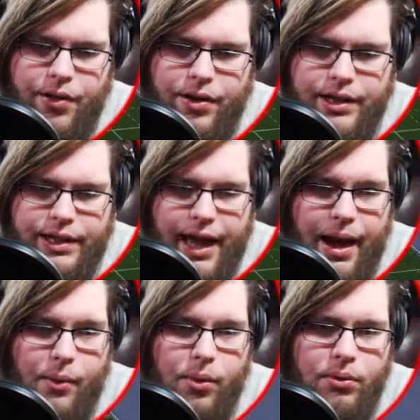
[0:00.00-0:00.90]
go, there's
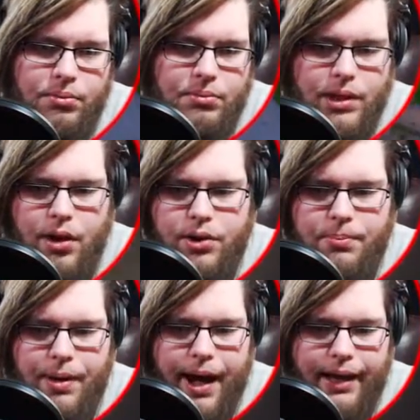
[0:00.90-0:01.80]
that. We'll go
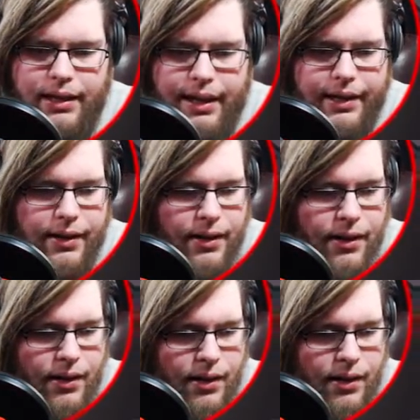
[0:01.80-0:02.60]
do paint later.